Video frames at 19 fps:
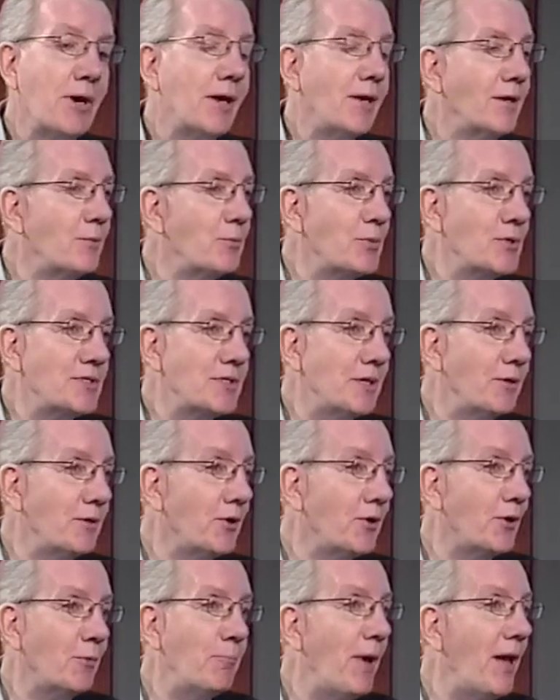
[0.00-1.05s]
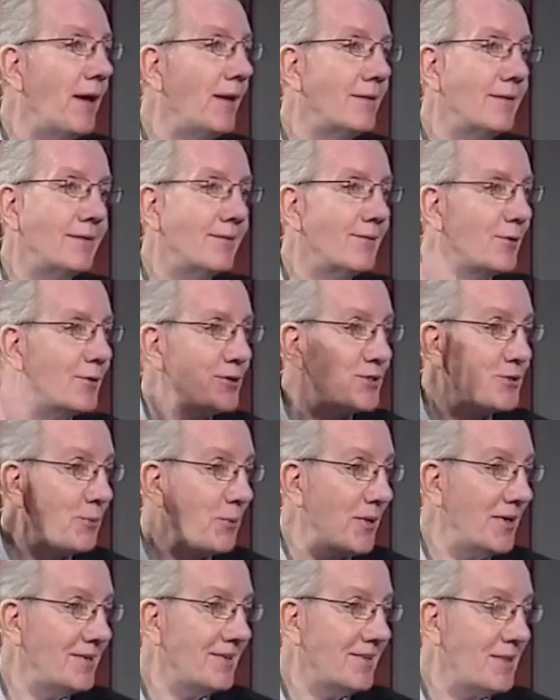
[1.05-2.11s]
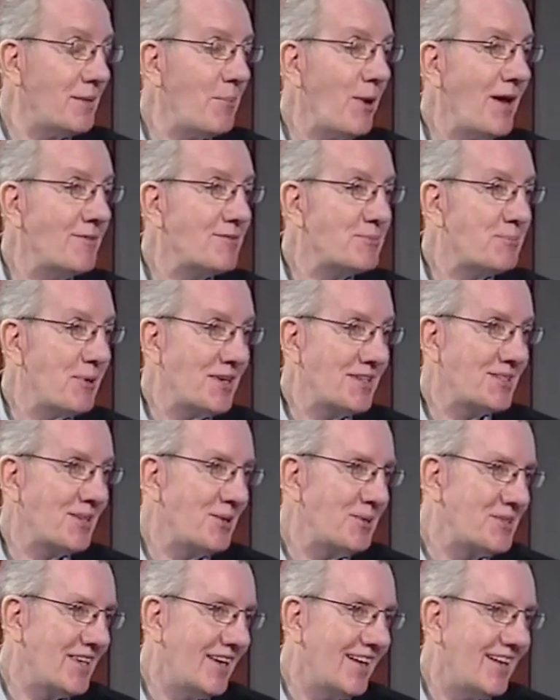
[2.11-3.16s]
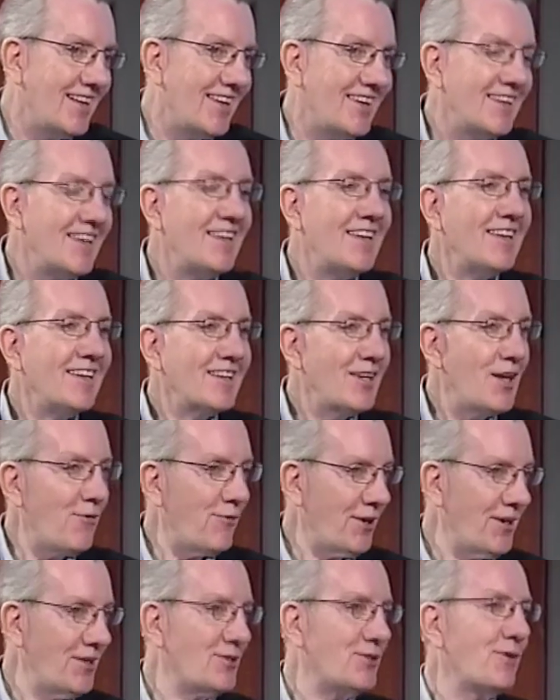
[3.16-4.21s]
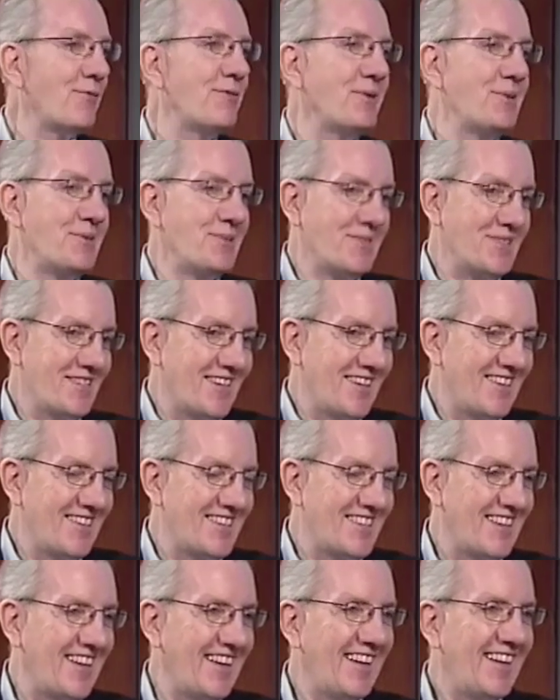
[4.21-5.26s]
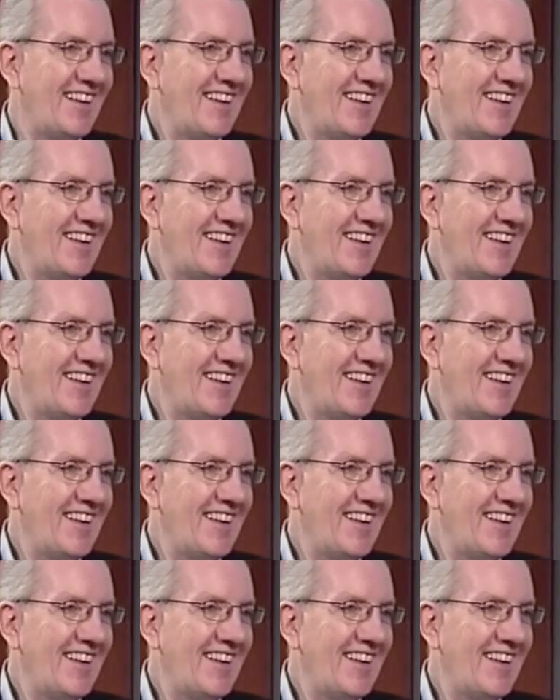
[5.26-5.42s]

Marilyn was in her bed in her suite in the Banff Springs Hotel giving interviews, you see.